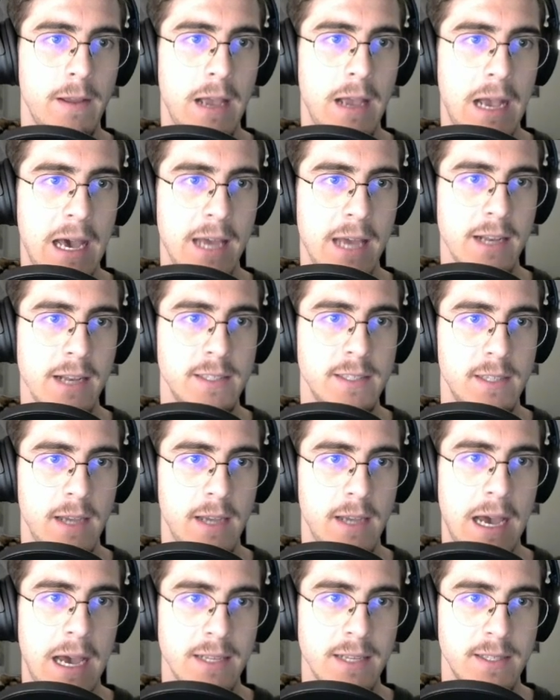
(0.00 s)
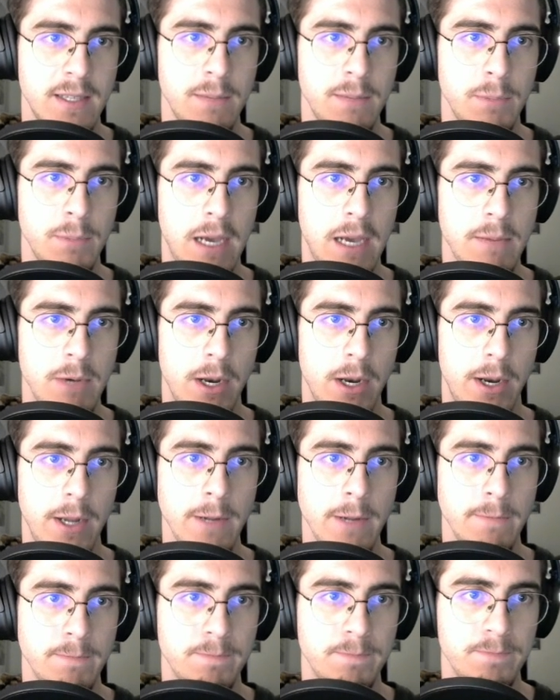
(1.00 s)
add a, add a zip
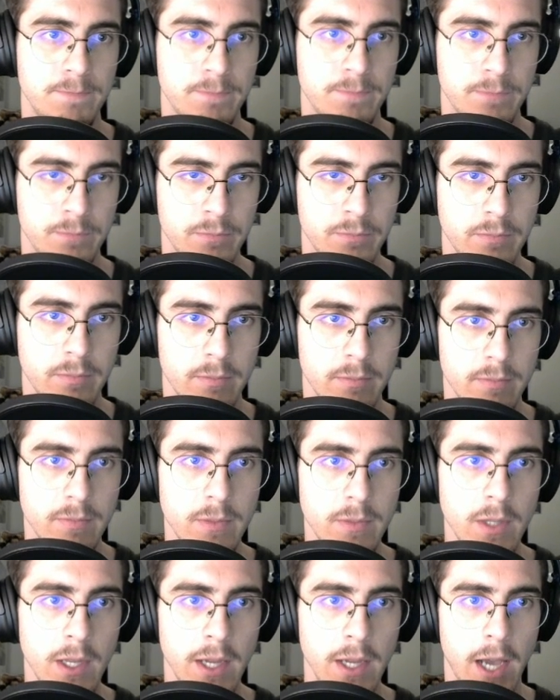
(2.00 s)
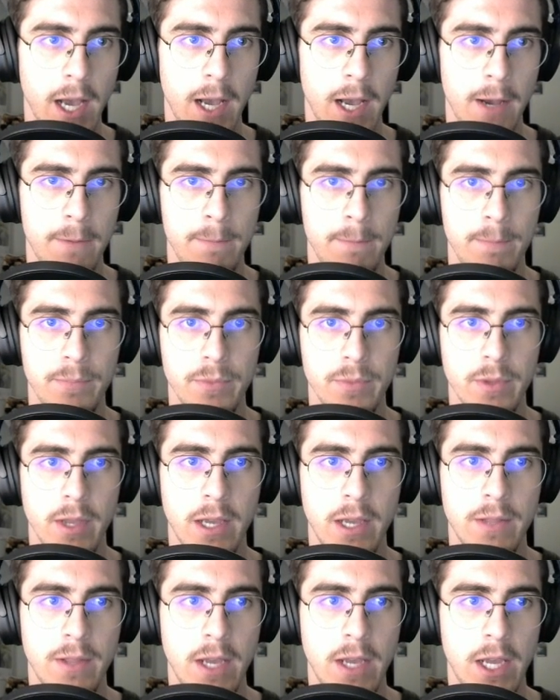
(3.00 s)
library, um,
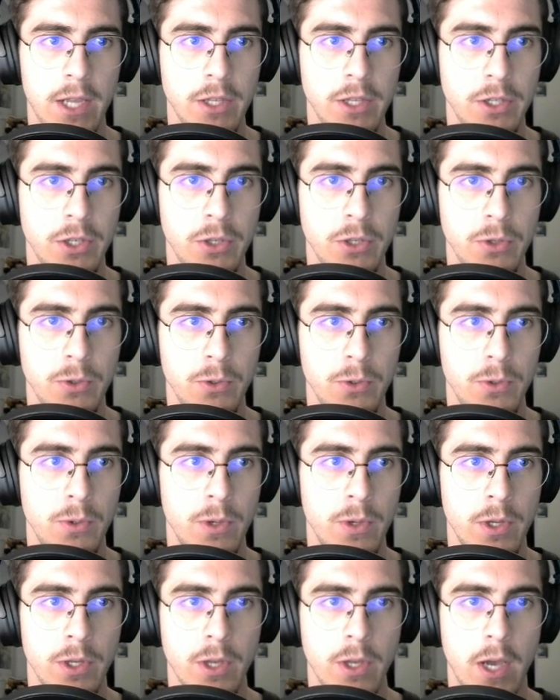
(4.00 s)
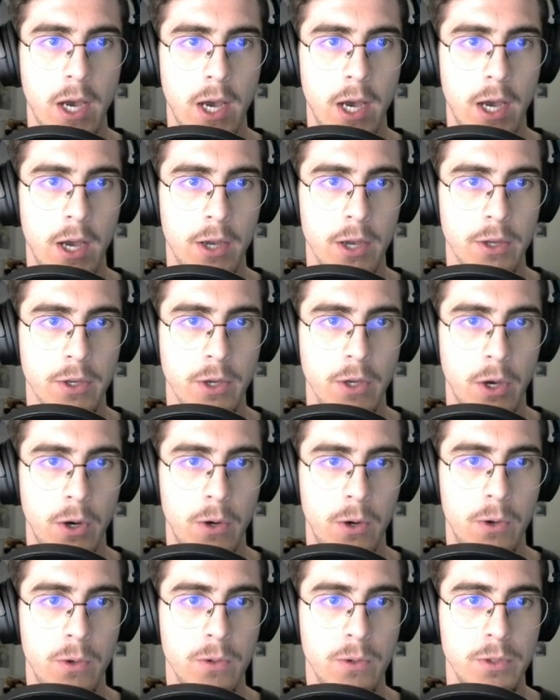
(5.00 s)
and then you uh,
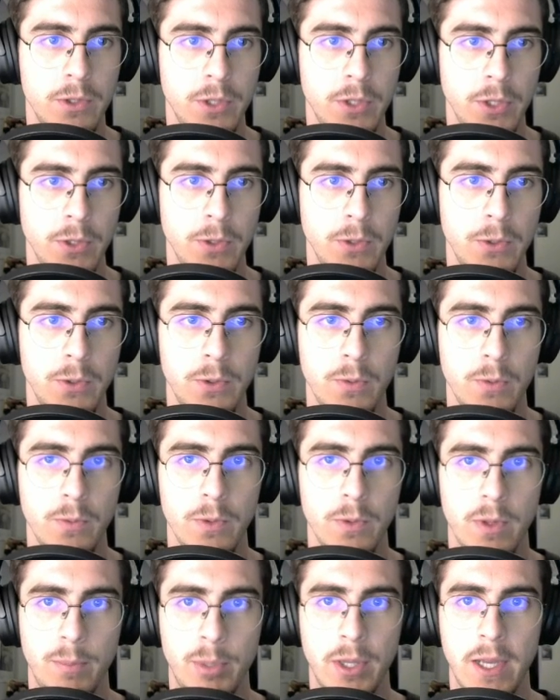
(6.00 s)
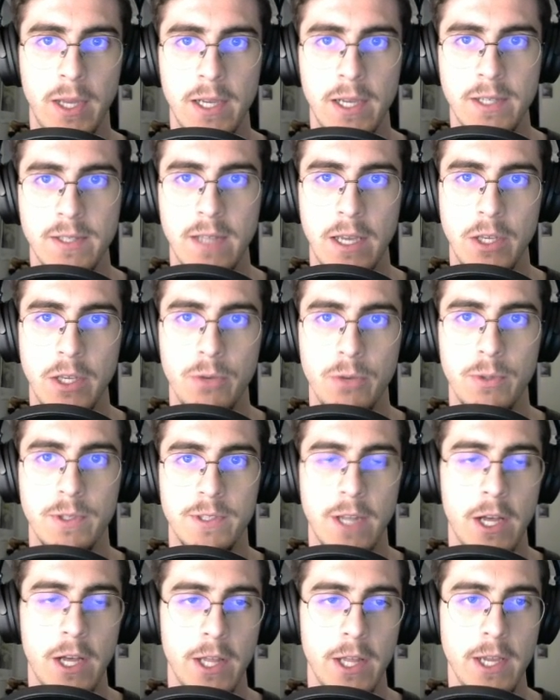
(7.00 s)
go to the place that you
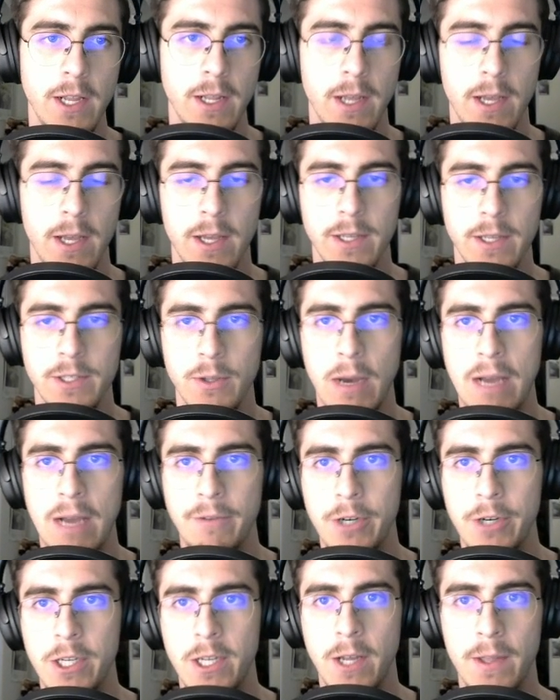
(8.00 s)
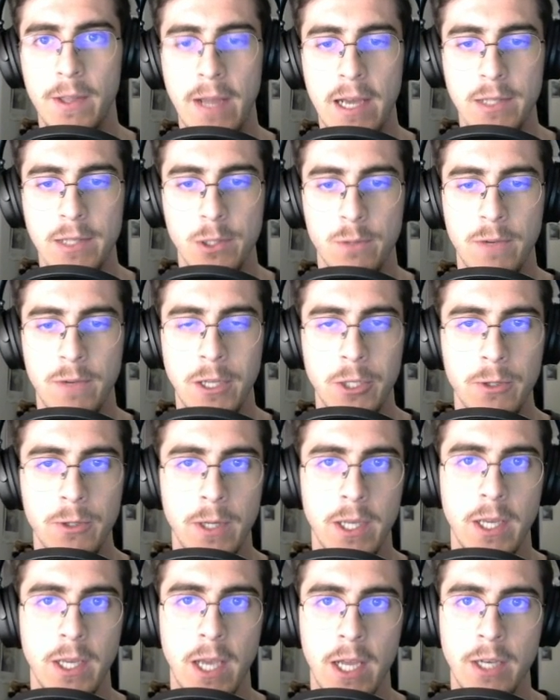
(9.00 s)
install it. So I've already done that. So if I do it
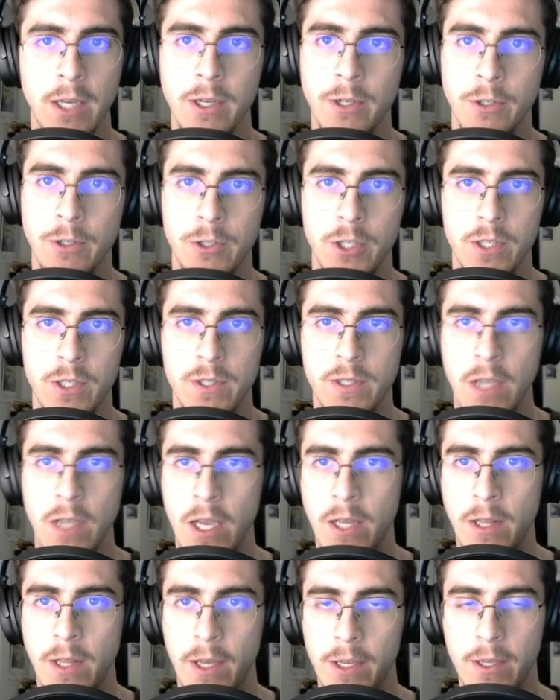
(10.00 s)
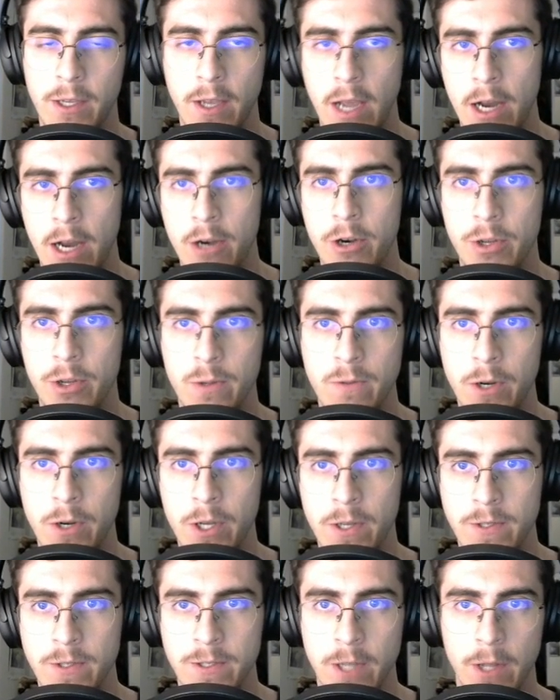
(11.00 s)
again, it'll just say like error, you've already
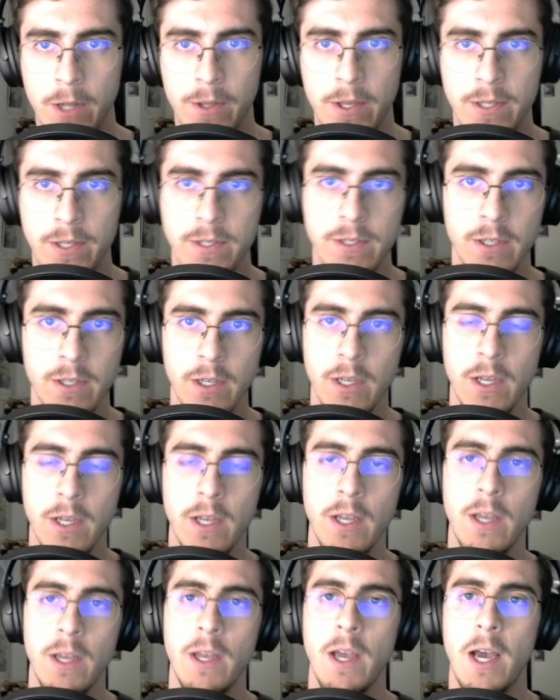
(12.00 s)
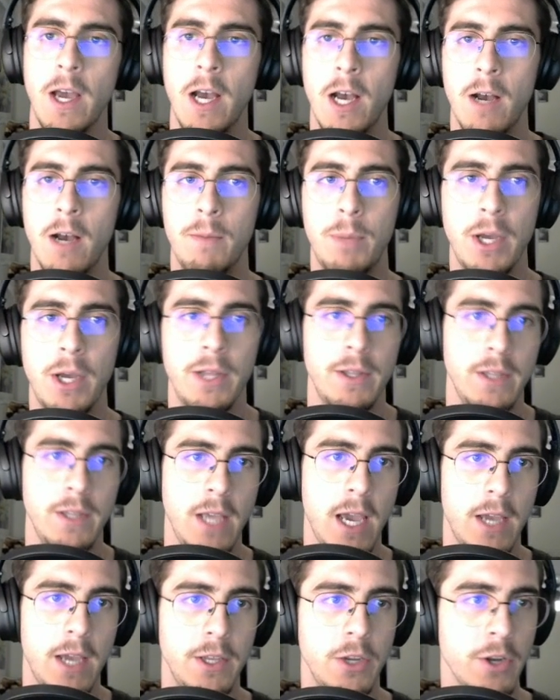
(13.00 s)
installed this. Uh, but
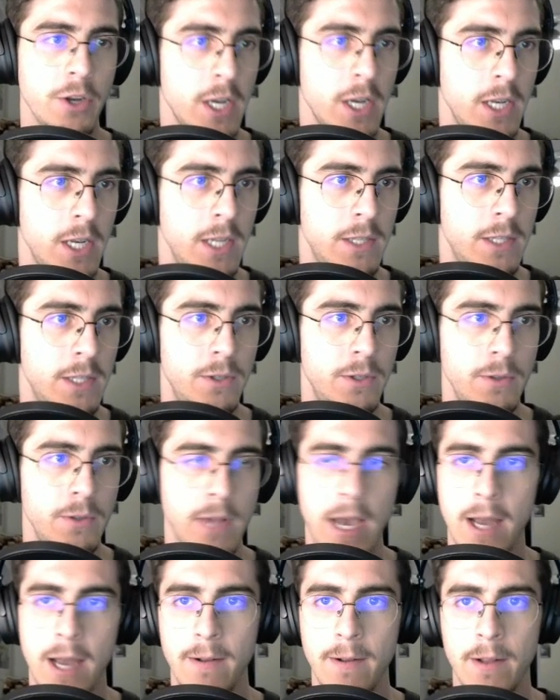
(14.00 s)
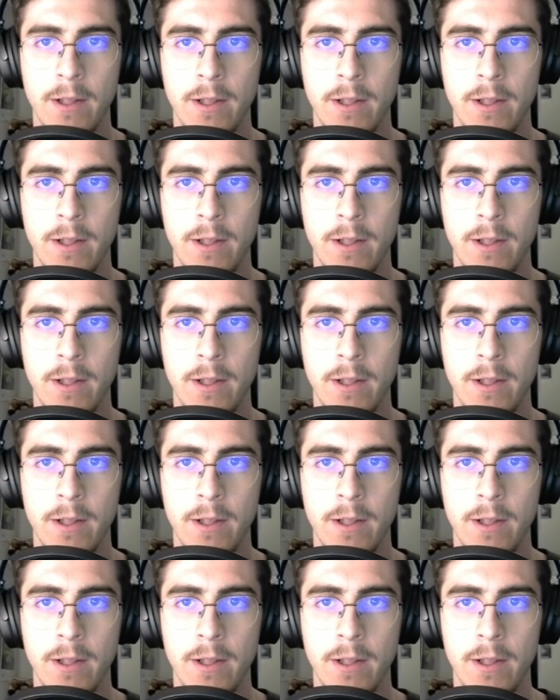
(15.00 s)
yeah, you're gonna need to do that.